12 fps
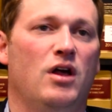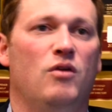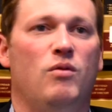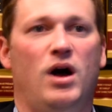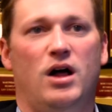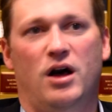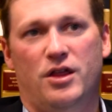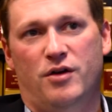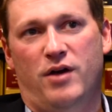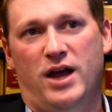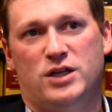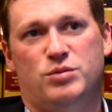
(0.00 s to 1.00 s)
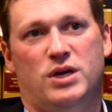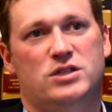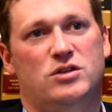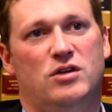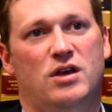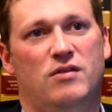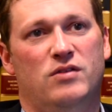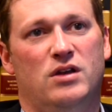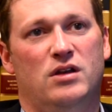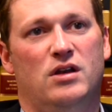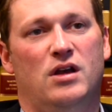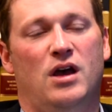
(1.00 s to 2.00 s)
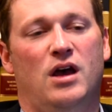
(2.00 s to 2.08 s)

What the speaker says: while other aspects are given,